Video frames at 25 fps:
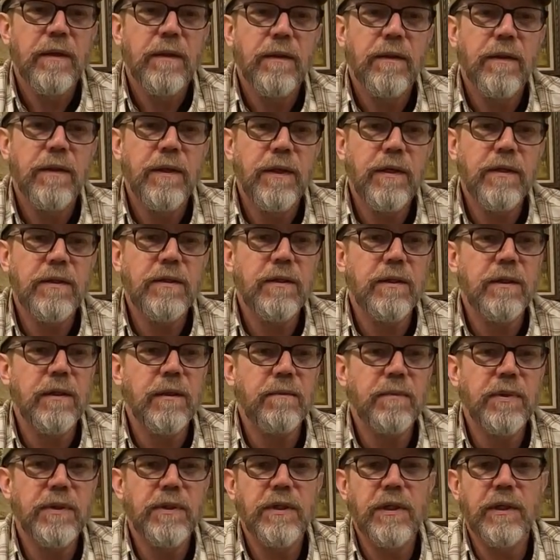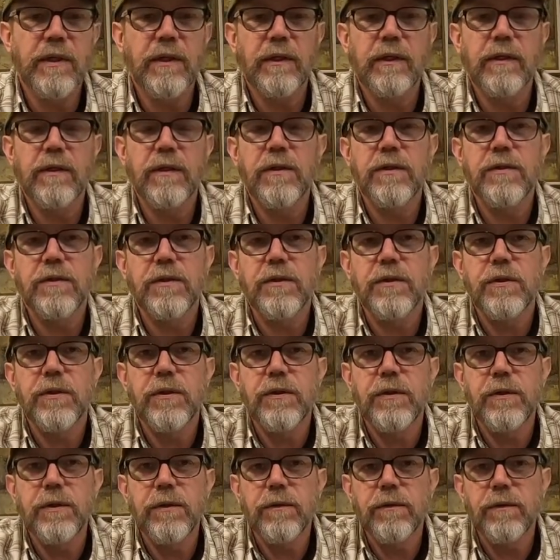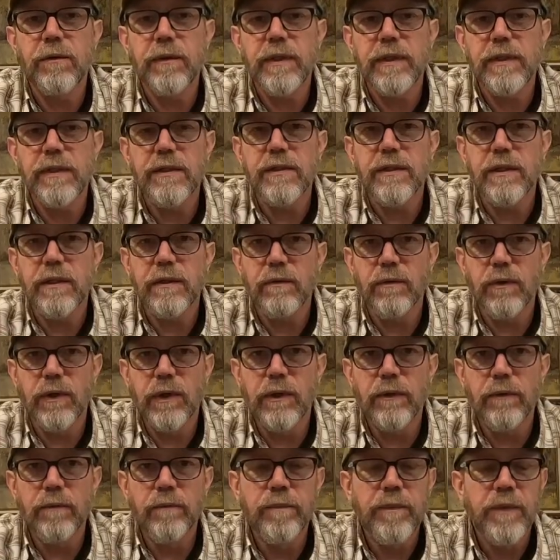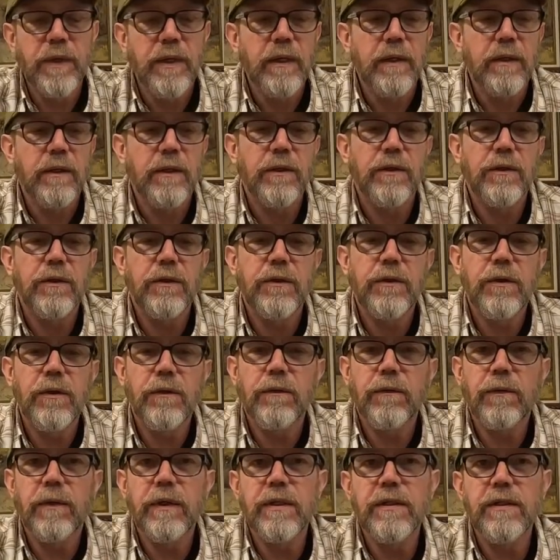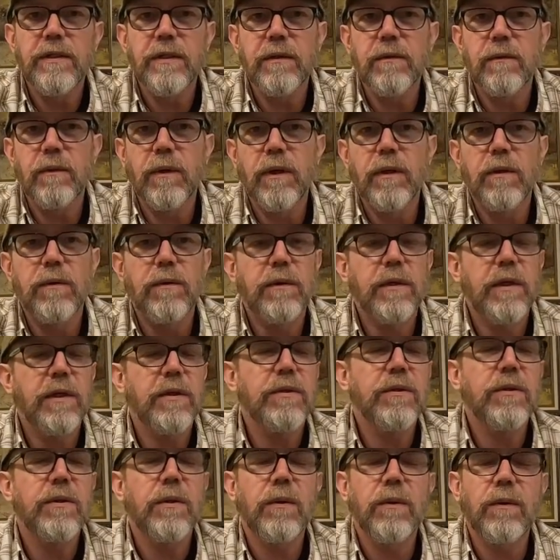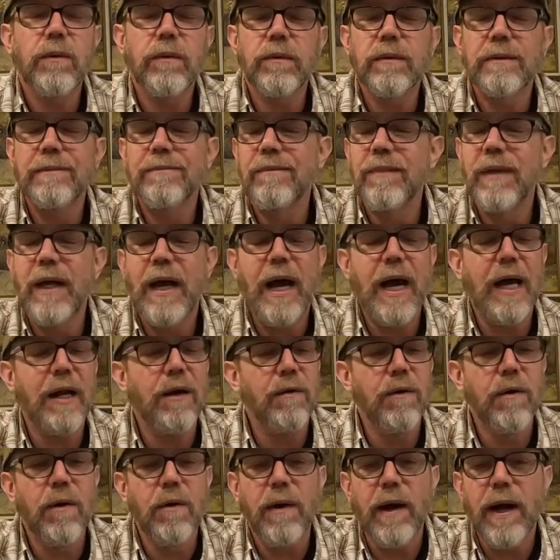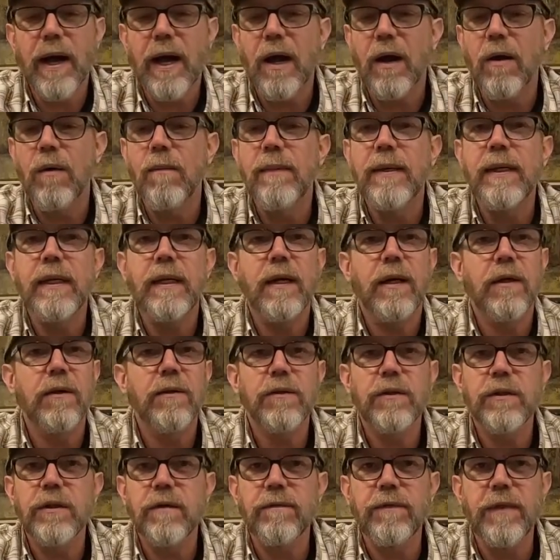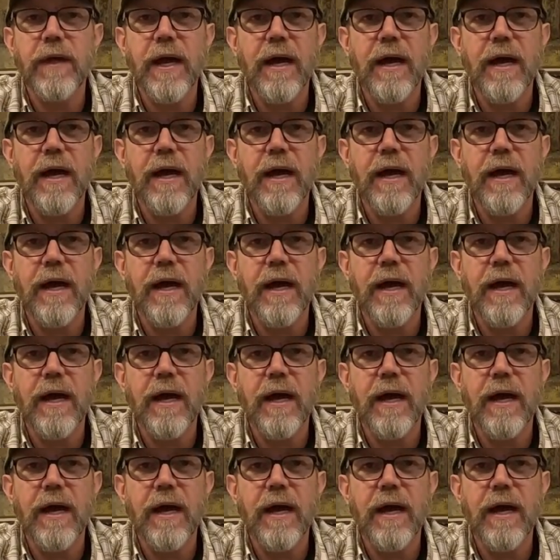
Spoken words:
This in particular is a 2230. The 2230, they sold, I don't know how many hundreds of